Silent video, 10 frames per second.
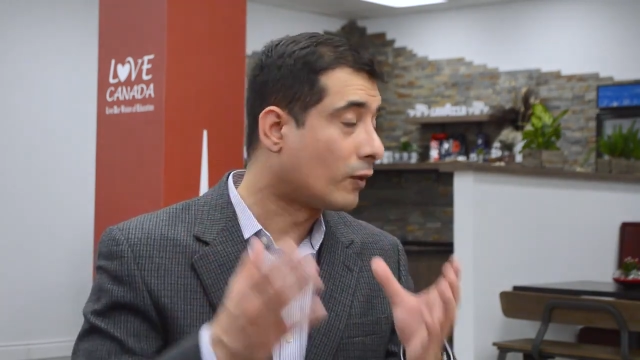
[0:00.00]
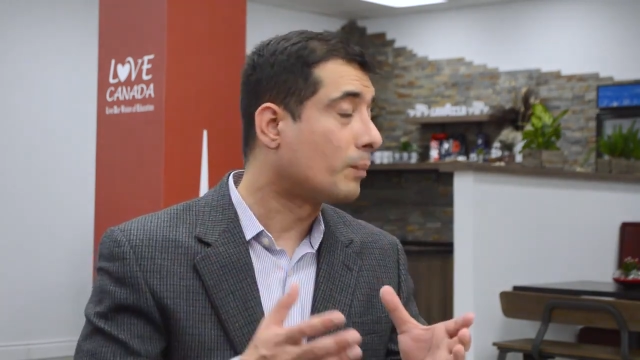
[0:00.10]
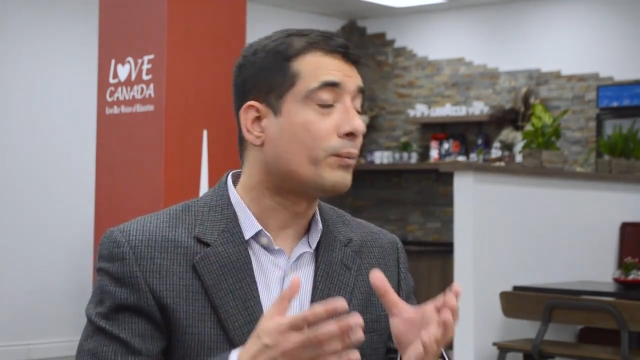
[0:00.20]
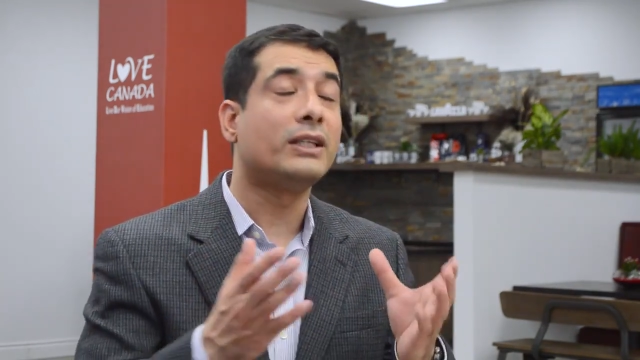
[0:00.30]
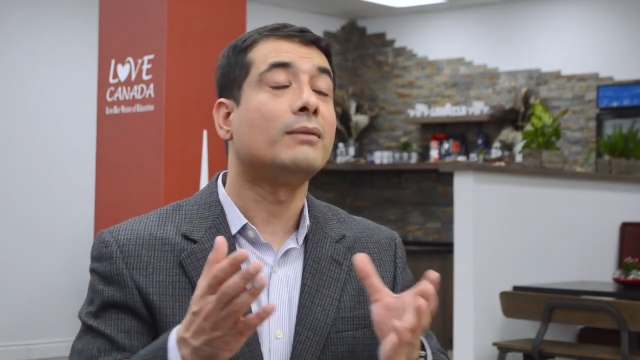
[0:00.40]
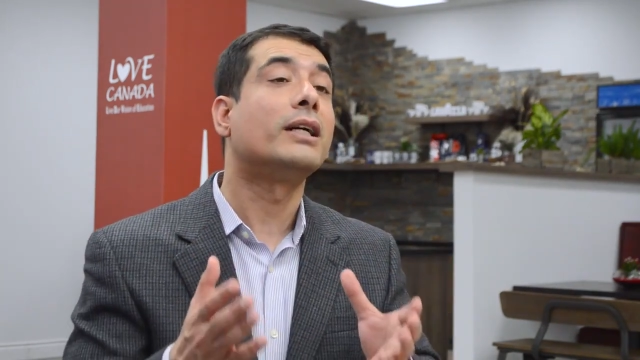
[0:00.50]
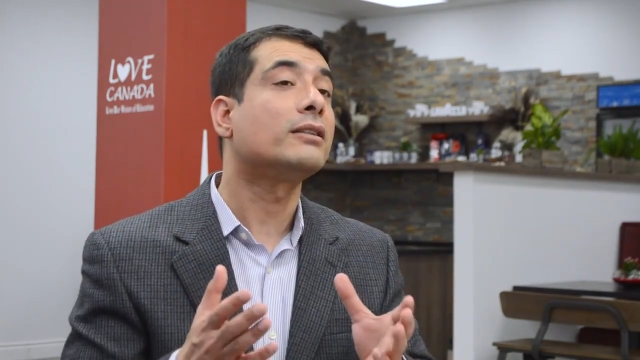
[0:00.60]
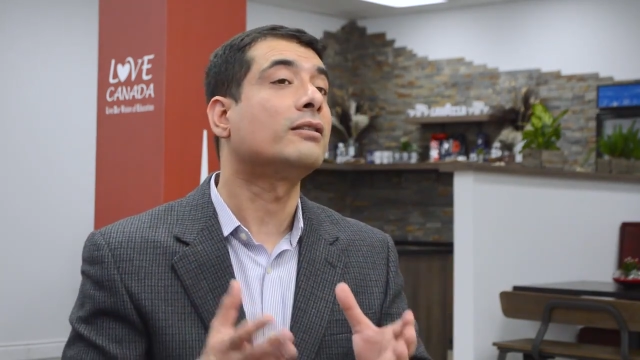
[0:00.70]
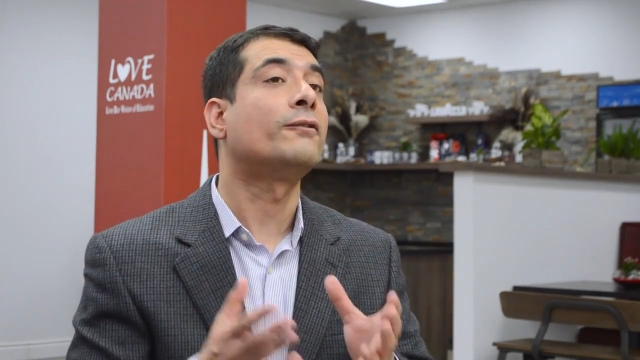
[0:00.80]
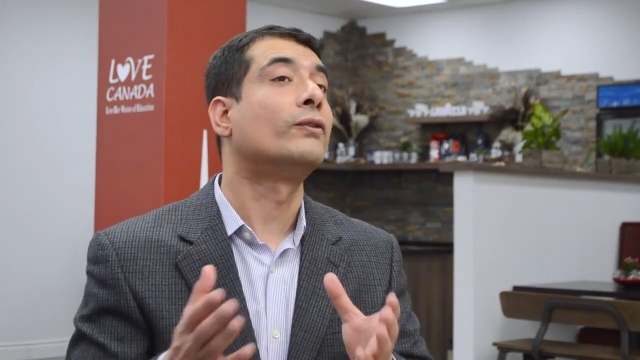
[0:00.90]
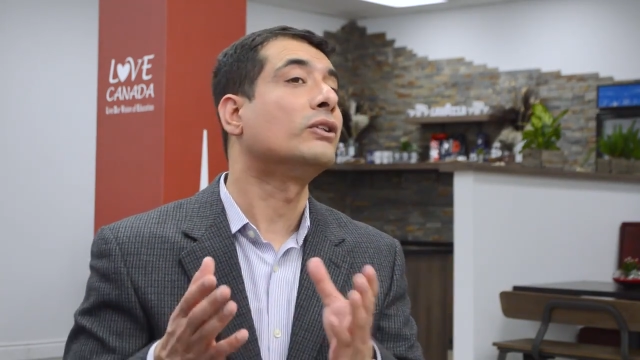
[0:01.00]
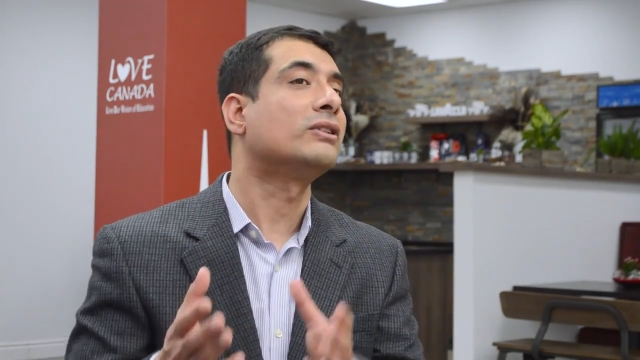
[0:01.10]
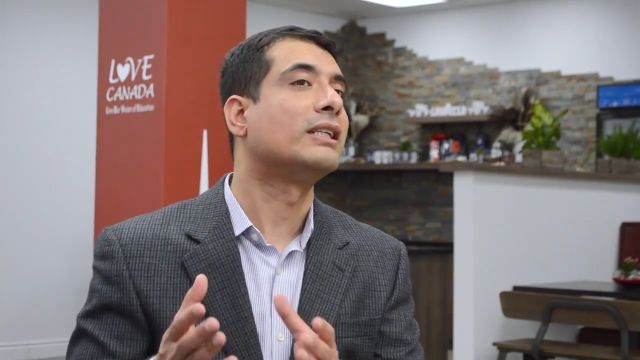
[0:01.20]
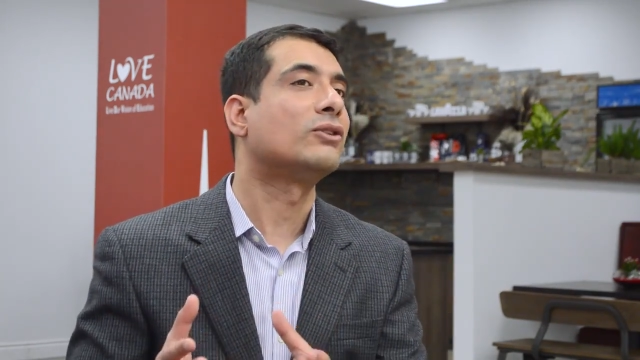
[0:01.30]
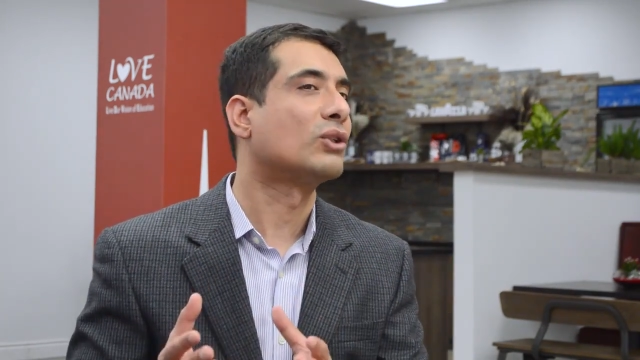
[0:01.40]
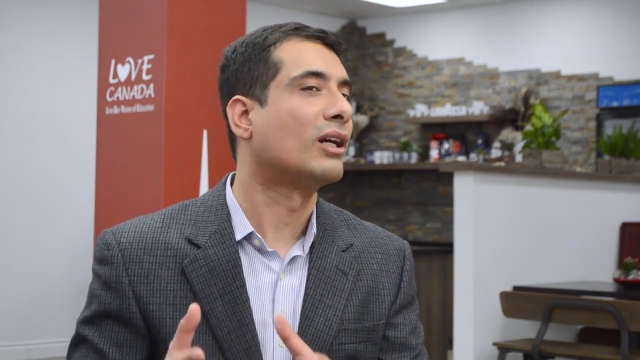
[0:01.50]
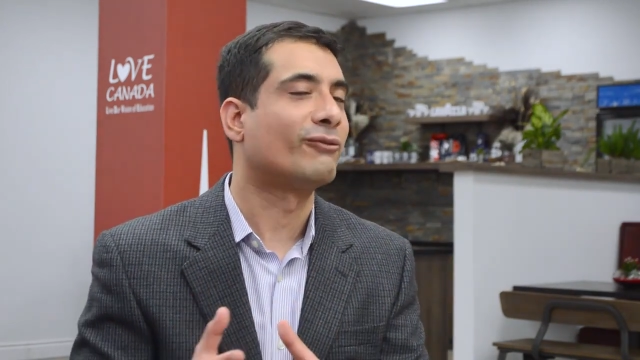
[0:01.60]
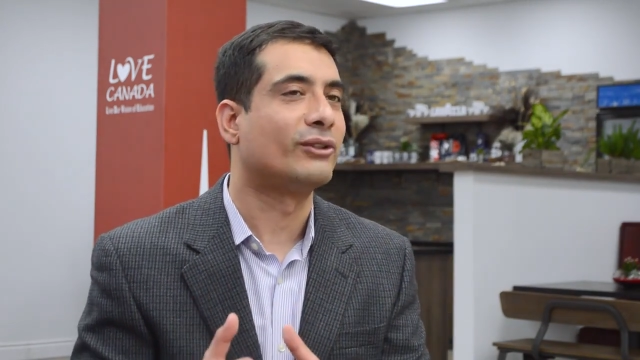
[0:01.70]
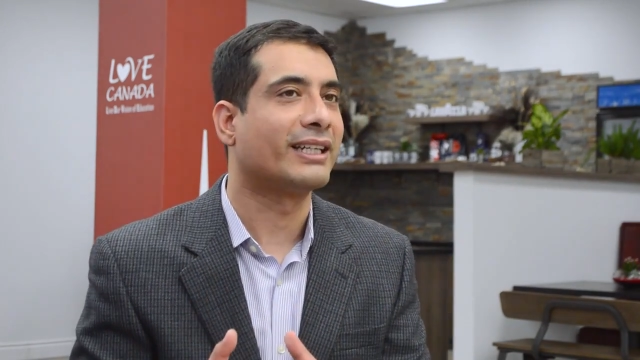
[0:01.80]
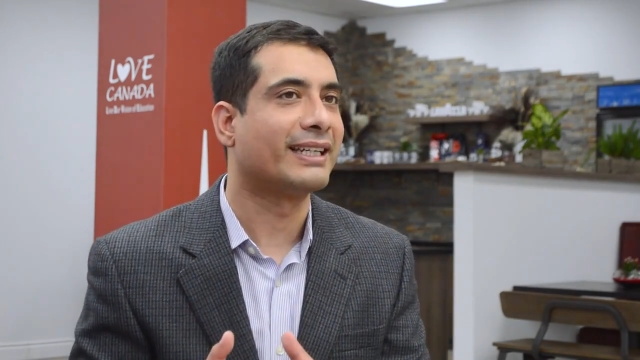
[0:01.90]
from pretty much the first day you
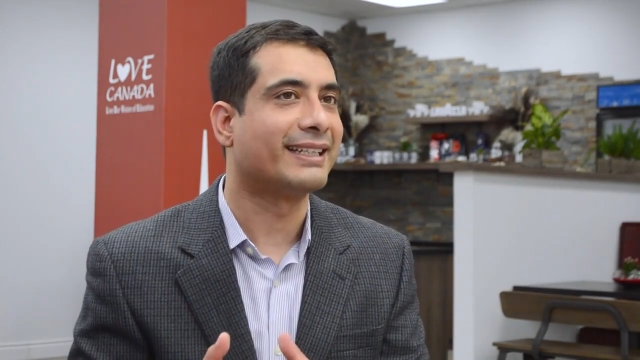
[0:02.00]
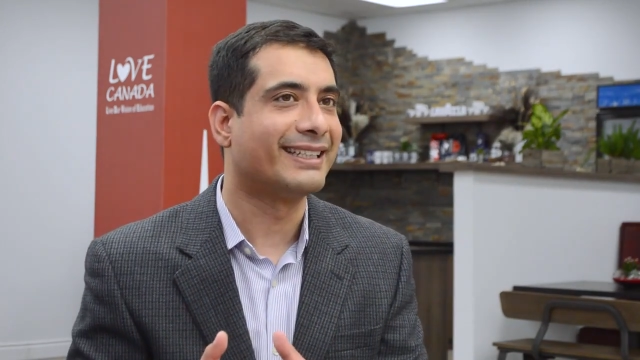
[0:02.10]
start working.